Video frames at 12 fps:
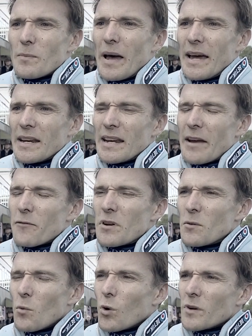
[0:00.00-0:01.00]
man in
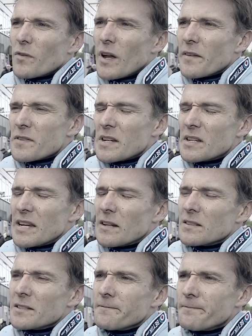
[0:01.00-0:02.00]
every walk of life that he
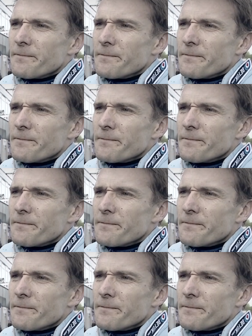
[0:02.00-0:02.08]
dealt.